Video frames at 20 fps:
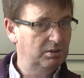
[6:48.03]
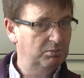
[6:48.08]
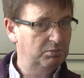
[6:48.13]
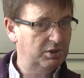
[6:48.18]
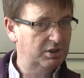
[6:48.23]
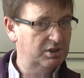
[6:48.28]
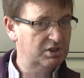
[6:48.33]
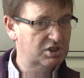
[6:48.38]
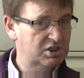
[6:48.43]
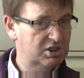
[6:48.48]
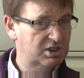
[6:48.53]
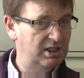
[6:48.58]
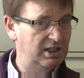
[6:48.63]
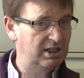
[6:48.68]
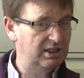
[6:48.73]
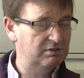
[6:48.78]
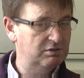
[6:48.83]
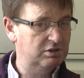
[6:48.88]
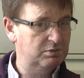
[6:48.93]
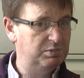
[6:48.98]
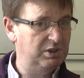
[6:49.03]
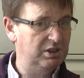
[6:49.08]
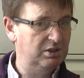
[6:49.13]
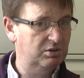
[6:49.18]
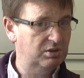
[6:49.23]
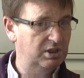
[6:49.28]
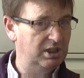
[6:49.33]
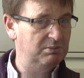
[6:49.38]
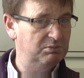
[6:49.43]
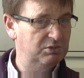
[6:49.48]
but instead it was being
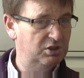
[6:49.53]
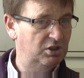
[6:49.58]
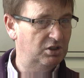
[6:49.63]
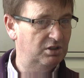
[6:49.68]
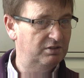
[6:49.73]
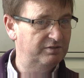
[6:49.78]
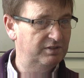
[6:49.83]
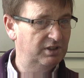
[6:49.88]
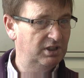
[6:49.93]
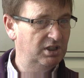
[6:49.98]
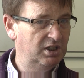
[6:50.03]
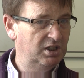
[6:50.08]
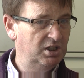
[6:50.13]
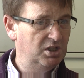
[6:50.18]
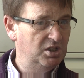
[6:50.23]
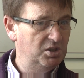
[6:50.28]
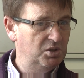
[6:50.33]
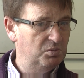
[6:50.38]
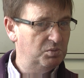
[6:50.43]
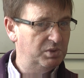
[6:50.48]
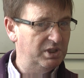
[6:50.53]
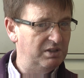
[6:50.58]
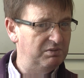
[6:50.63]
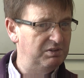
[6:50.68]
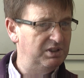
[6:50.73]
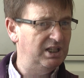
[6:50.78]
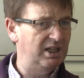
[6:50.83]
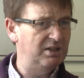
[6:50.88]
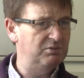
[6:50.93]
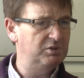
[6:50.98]
creamed off. But
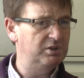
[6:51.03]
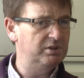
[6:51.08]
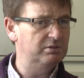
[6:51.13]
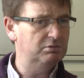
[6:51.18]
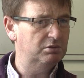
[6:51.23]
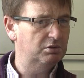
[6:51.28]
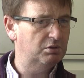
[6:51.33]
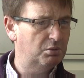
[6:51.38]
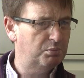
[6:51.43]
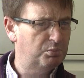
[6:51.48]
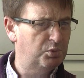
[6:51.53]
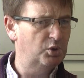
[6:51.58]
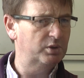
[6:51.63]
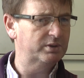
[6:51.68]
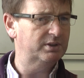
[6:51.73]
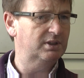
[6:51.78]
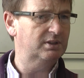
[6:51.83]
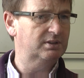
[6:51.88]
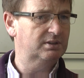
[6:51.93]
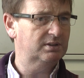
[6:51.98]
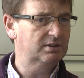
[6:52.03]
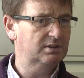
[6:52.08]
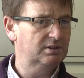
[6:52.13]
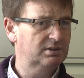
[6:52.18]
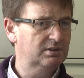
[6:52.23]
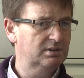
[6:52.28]
every time we were reporting it,